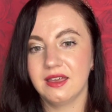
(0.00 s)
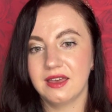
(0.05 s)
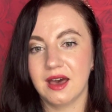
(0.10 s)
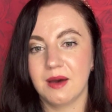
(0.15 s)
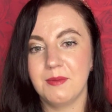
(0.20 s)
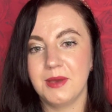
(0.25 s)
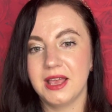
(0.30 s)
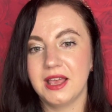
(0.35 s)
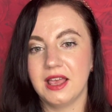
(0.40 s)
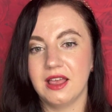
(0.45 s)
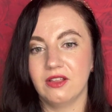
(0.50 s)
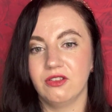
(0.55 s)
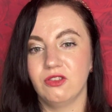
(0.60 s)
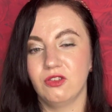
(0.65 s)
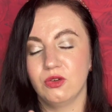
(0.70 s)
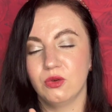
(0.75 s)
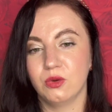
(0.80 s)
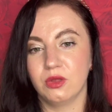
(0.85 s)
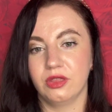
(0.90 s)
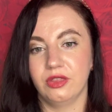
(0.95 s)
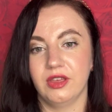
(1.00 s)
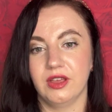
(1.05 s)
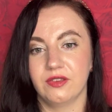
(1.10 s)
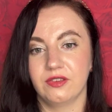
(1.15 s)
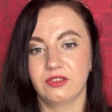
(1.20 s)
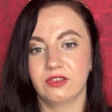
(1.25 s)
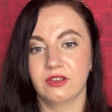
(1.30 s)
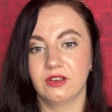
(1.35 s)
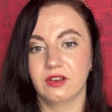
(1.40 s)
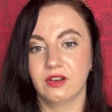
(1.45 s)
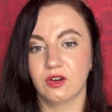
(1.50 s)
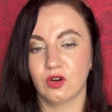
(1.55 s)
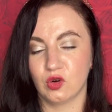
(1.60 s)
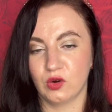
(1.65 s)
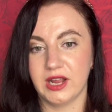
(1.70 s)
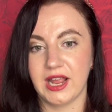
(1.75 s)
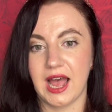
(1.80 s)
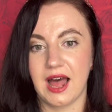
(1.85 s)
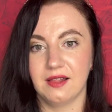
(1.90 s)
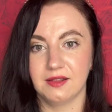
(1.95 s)
coming into this
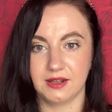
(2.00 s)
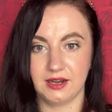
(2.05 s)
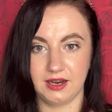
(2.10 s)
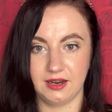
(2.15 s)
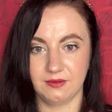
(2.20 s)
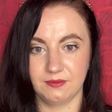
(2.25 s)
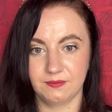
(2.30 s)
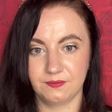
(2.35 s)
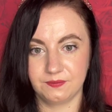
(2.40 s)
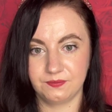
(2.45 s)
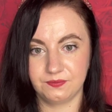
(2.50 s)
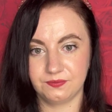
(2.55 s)
reality.